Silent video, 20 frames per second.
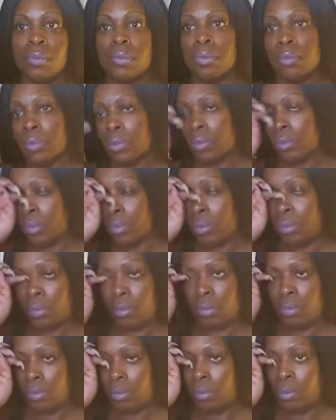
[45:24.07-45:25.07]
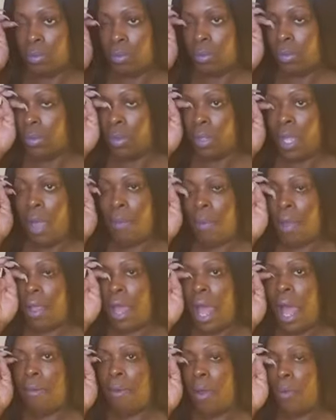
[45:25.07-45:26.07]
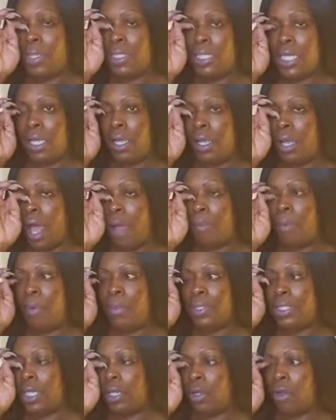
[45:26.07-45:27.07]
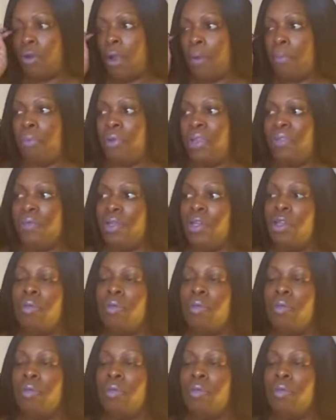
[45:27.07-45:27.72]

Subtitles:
Okay. How about we take a brief